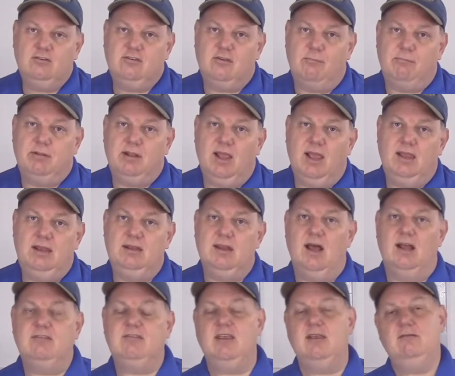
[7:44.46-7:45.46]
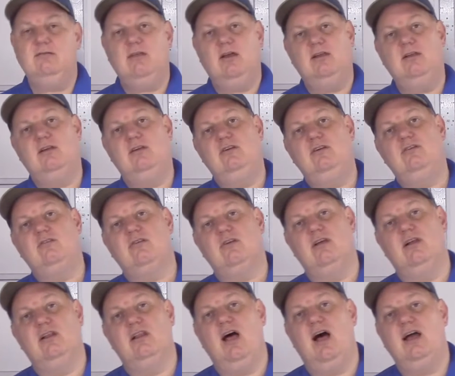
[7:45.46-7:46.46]
as the plain nuts, even though you're using
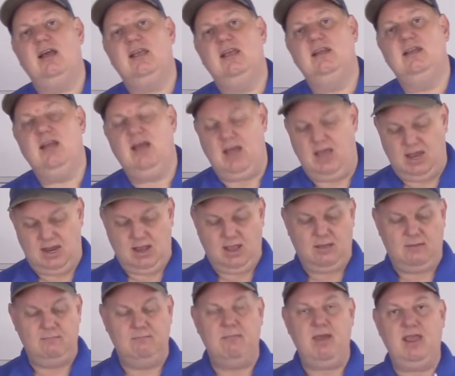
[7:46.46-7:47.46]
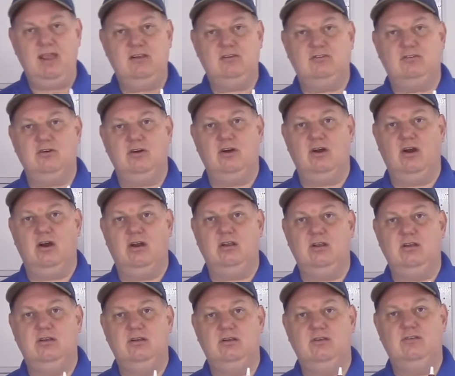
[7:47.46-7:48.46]
a locking nut, make sure
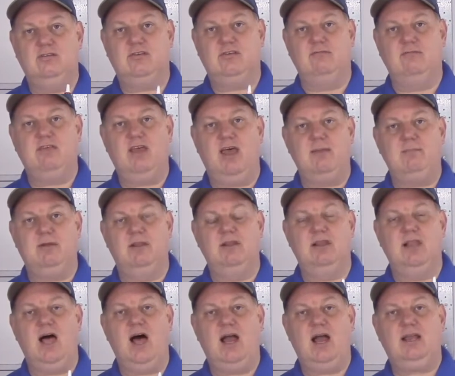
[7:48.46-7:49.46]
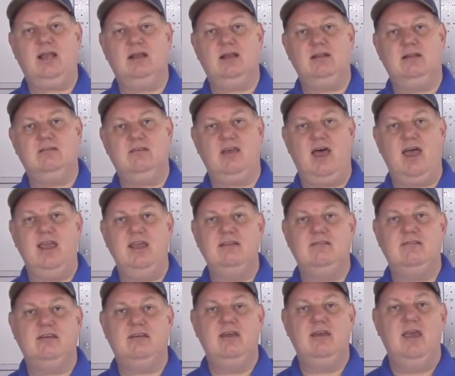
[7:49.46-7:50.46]
you use some type of
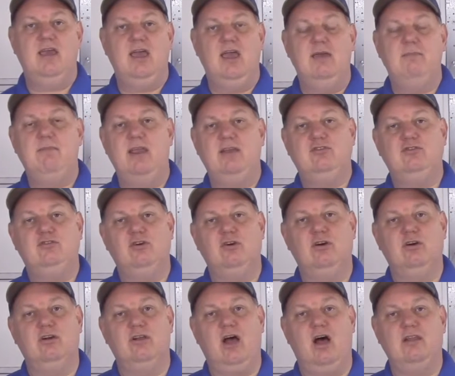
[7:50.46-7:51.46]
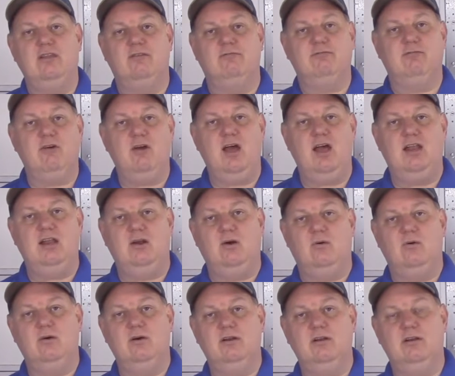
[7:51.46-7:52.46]
Loctite, and make sure on the front
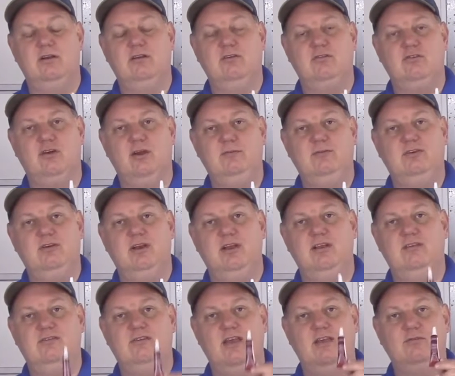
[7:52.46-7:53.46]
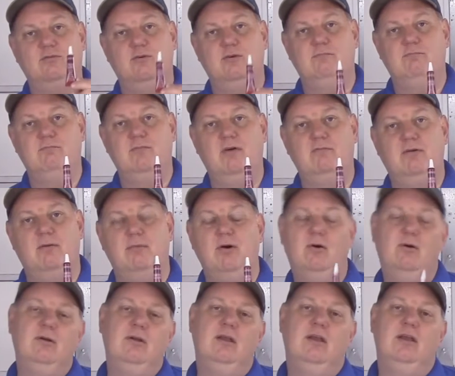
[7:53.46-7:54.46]
or in the description it says
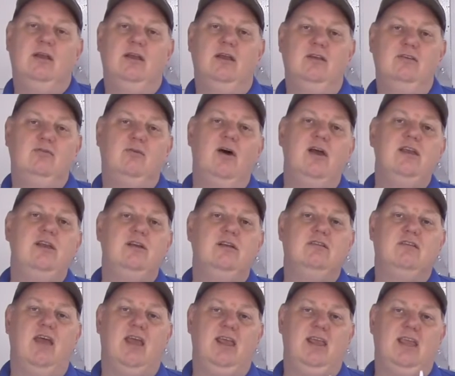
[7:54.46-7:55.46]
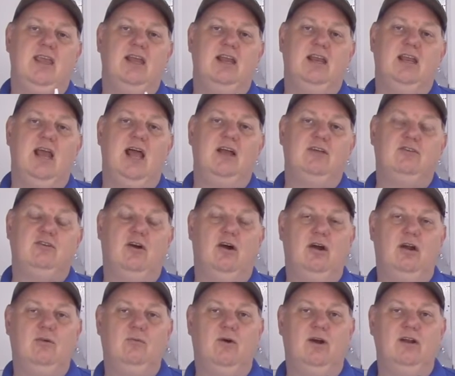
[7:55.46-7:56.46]
removable. This way you can take in and out your
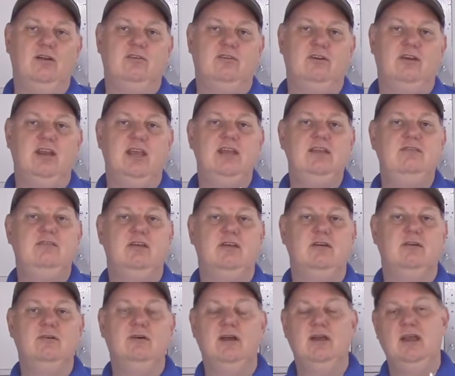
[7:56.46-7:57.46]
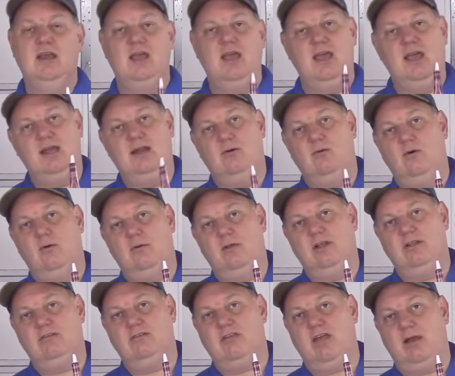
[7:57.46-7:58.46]
hardware as you need to, and it won't
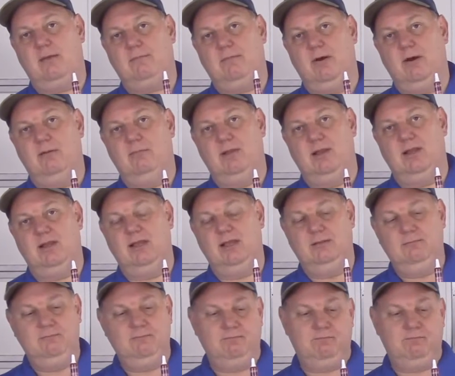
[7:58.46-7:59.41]
get stuck permanently.